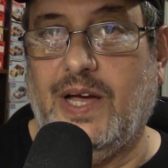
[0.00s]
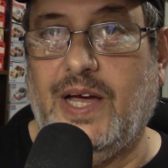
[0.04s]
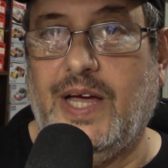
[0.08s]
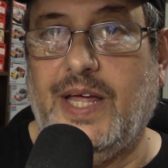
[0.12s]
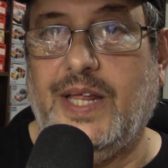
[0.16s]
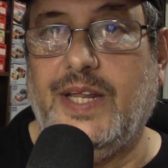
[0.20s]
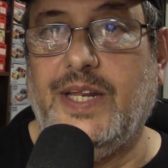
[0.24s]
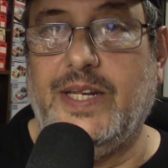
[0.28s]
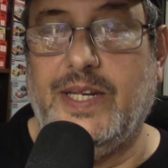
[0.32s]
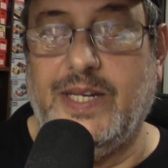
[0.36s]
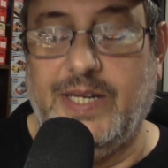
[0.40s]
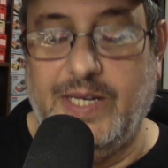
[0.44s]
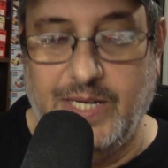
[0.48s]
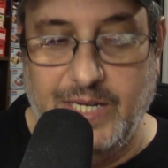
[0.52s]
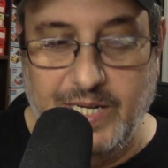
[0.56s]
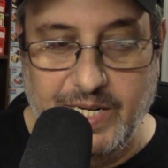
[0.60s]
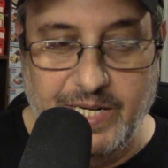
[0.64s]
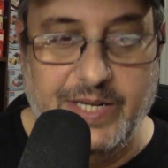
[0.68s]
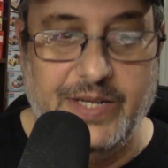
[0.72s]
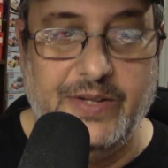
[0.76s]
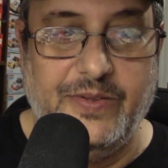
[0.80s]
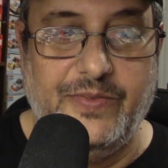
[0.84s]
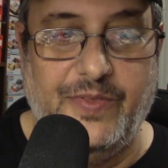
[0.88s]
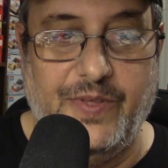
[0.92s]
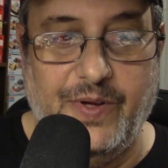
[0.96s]
I
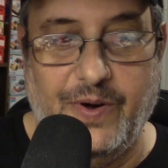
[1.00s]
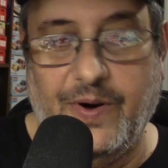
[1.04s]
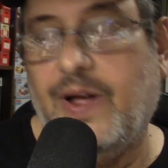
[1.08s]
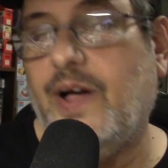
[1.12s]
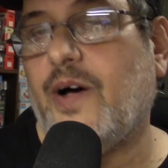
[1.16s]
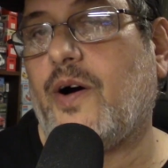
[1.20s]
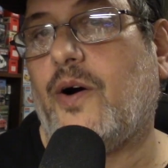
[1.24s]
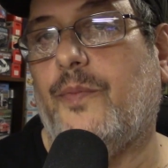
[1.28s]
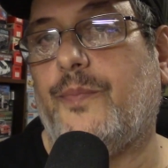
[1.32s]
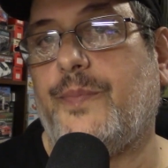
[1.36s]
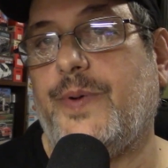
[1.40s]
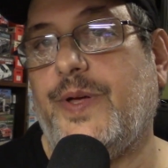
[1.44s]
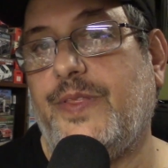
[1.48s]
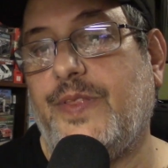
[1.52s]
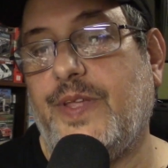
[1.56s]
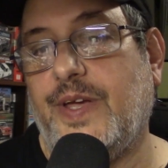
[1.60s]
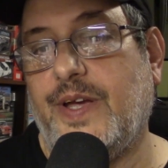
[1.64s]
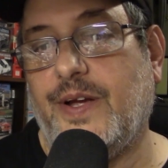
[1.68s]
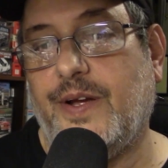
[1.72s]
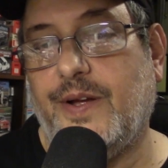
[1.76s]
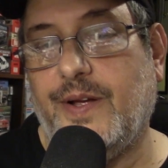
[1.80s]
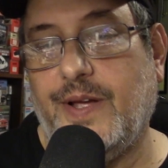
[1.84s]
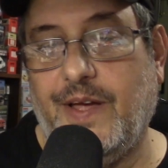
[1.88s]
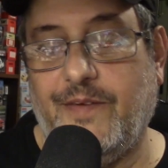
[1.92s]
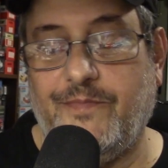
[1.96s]
needed their help, and
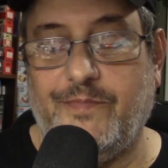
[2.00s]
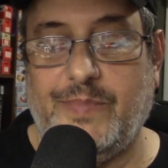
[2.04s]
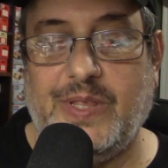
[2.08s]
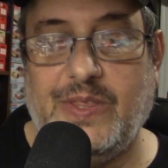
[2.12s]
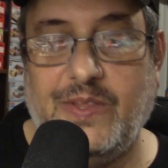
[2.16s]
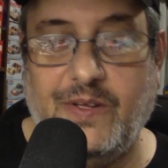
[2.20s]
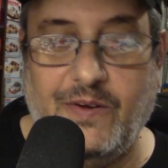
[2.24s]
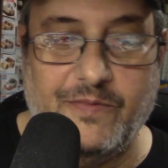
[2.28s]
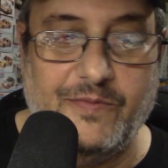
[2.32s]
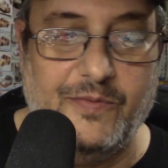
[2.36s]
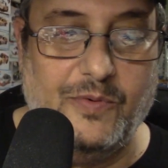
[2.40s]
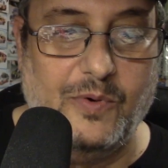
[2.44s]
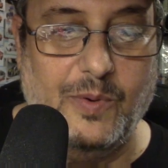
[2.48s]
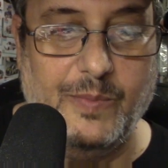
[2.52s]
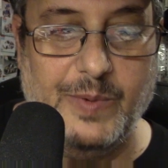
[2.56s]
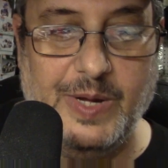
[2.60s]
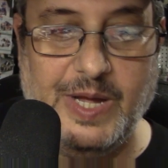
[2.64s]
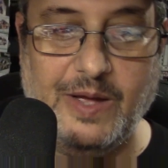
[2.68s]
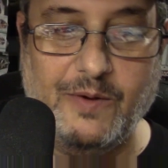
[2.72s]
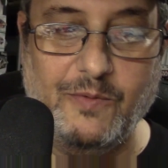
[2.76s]
they have been there for me.